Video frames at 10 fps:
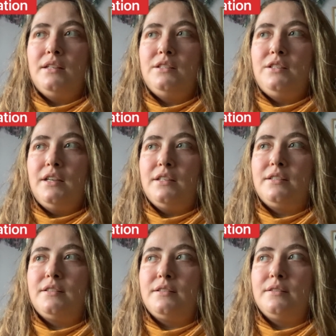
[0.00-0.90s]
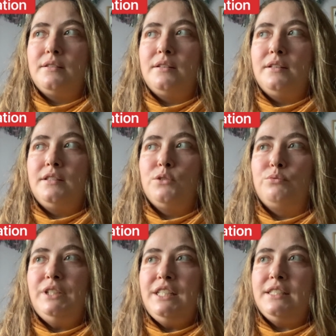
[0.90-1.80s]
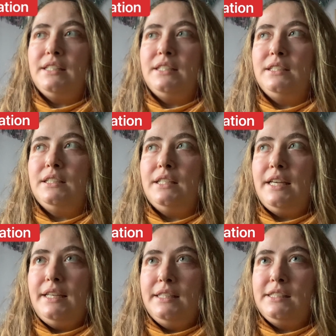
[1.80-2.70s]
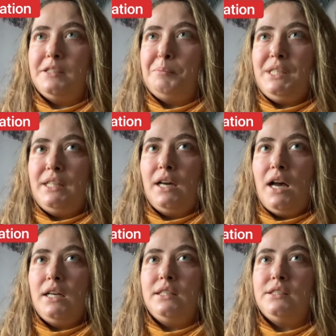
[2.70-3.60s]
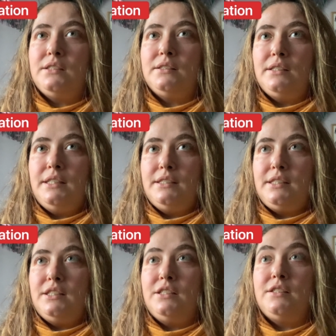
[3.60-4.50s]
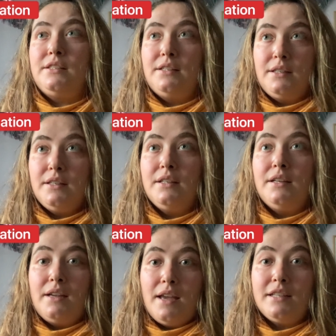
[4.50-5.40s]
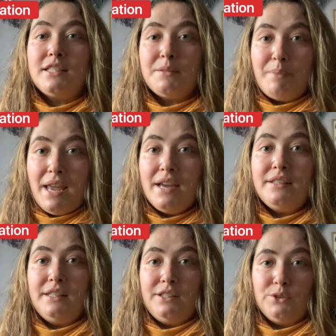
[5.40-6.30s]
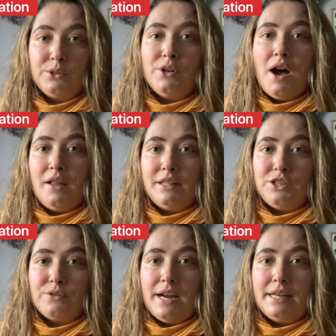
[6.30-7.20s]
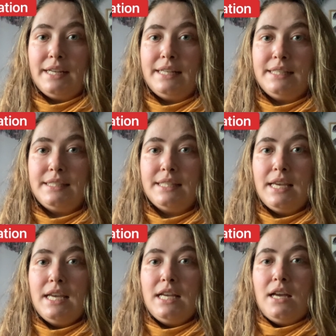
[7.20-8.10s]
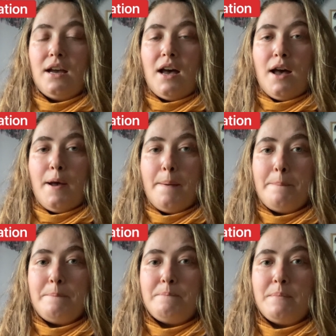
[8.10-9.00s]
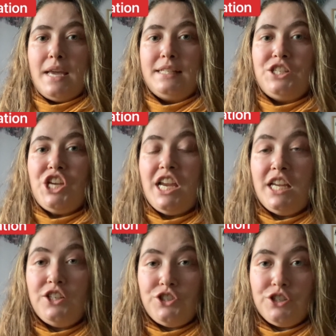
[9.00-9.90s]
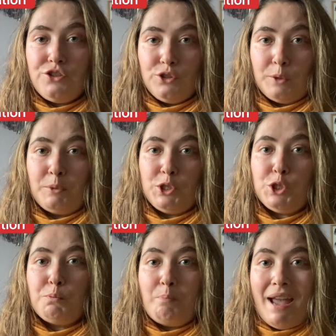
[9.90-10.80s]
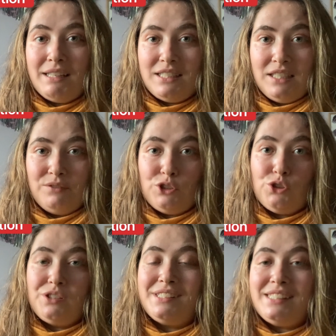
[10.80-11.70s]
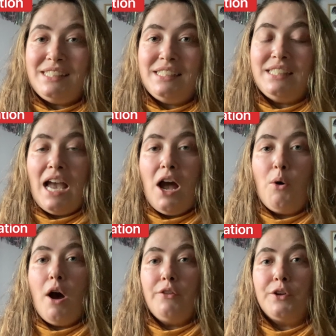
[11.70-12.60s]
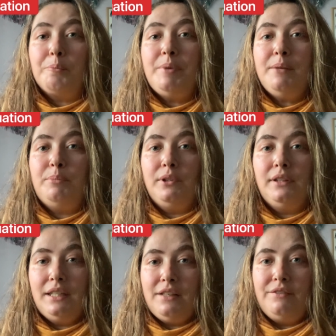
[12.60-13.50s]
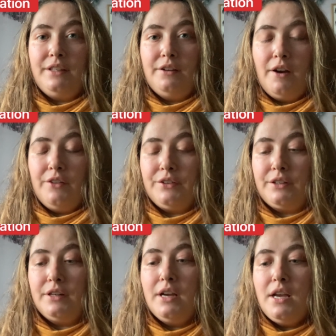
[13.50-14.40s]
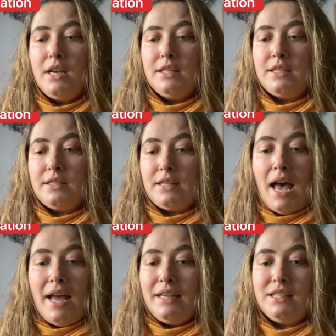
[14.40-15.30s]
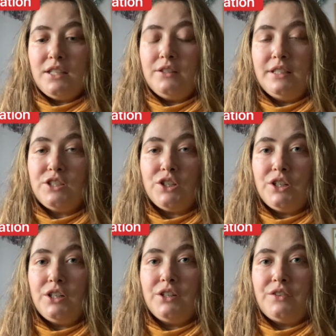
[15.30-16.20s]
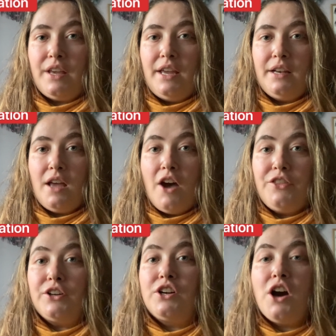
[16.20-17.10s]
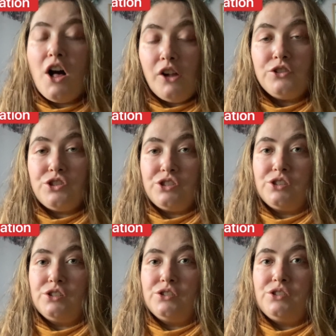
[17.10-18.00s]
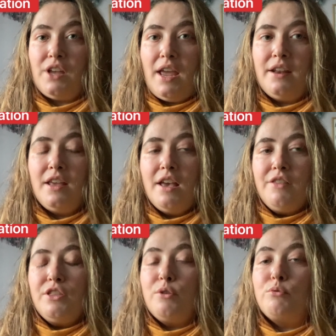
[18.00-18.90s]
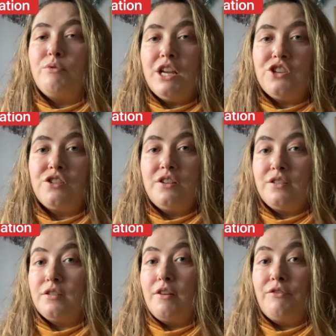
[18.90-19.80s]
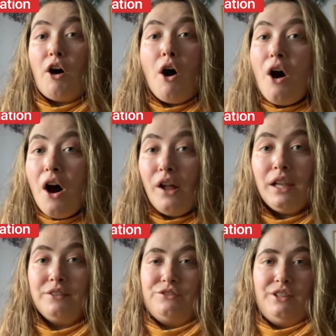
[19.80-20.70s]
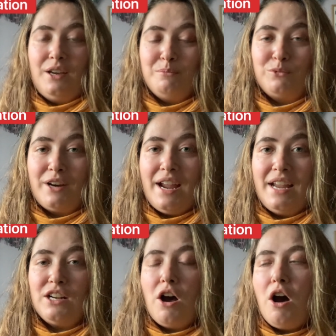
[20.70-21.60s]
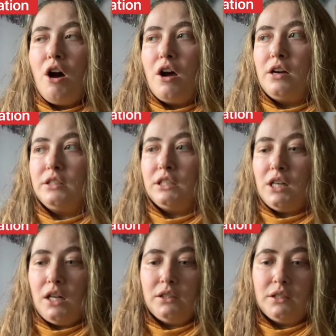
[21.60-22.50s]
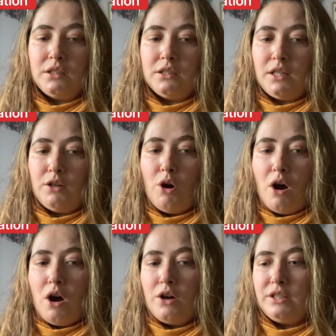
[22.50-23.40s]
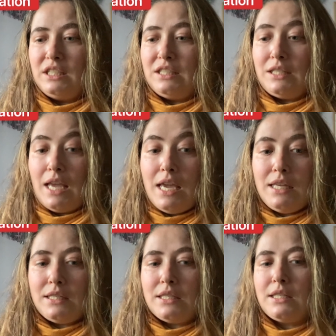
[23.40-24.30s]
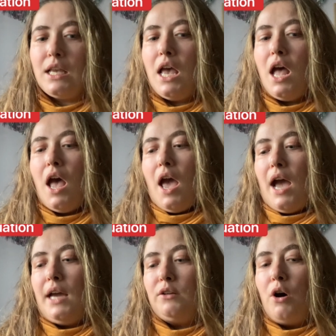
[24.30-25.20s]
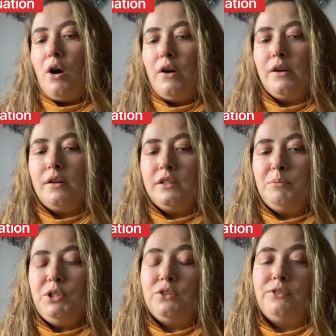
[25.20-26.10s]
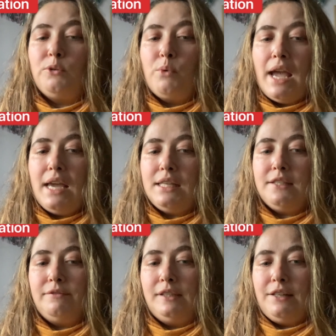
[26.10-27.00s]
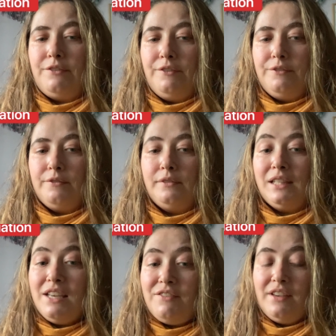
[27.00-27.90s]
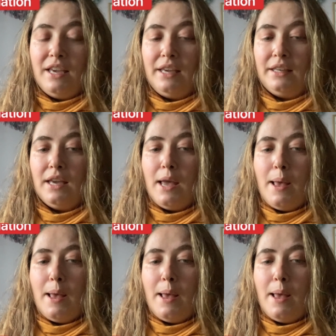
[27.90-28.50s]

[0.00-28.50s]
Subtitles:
Just the reason is because it is expanding your knowledge, right? It is, it changes your perspective to see how other people live in other sides on this earth and other cultures, and the richness of all of them, right? All the colors and all the tastes and all the beautiful ways of living.